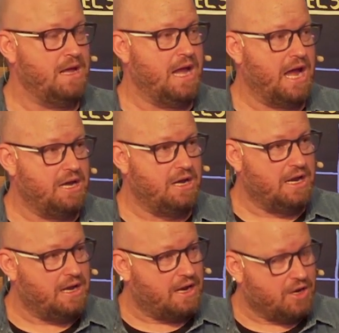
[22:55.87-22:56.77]
And
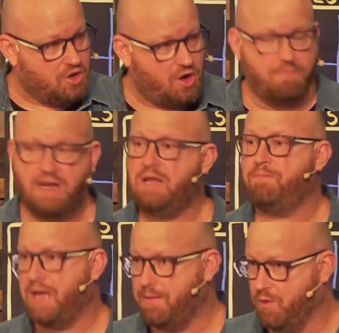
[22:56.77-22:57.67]
not many
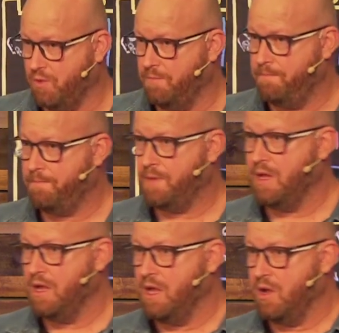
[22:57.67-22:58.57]
people
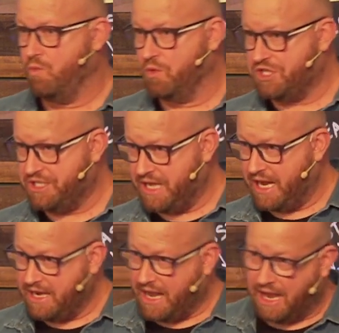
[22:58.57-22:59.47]
will stand
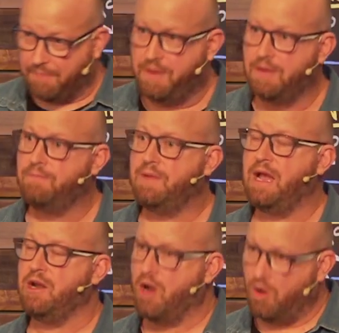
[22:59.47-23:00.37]
up and
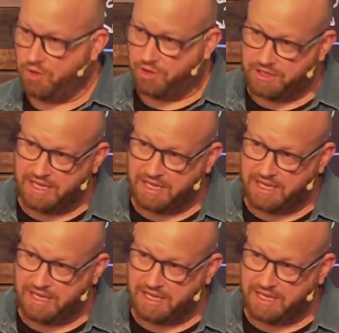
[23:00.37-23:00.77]
hold on to their